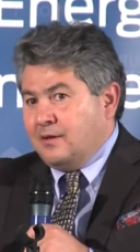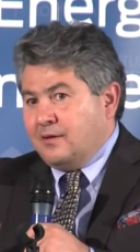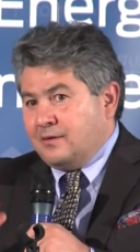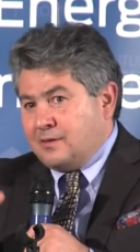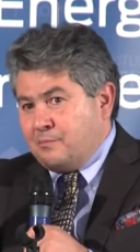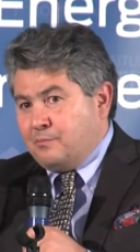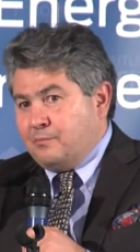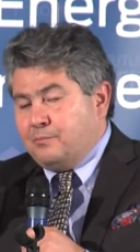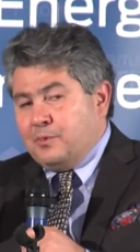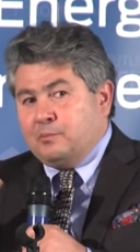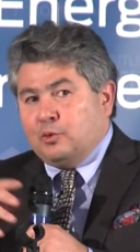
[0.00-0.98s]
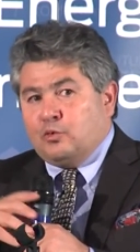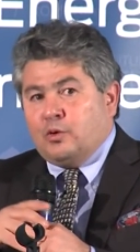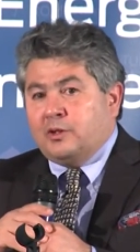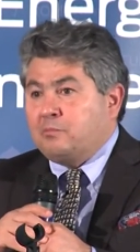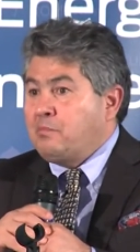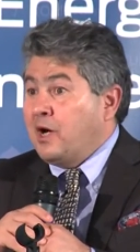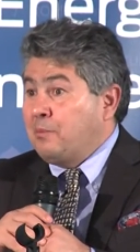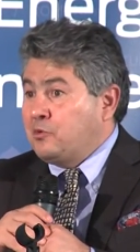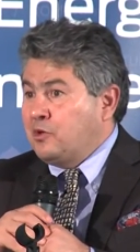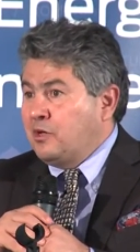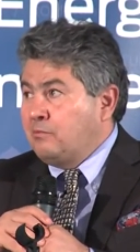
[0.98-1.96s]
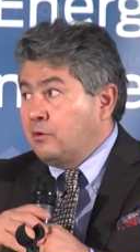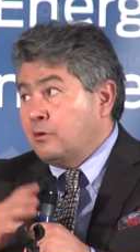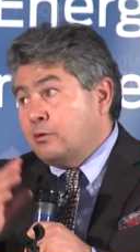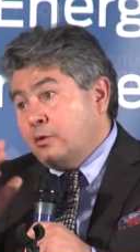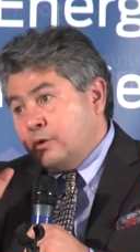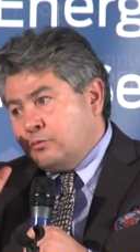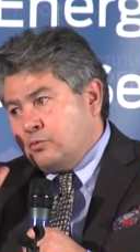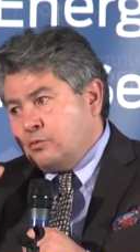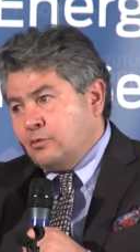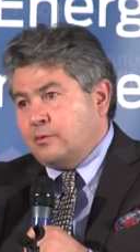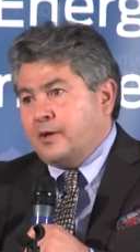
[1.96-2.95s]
some people call it pipe dream, you know, going through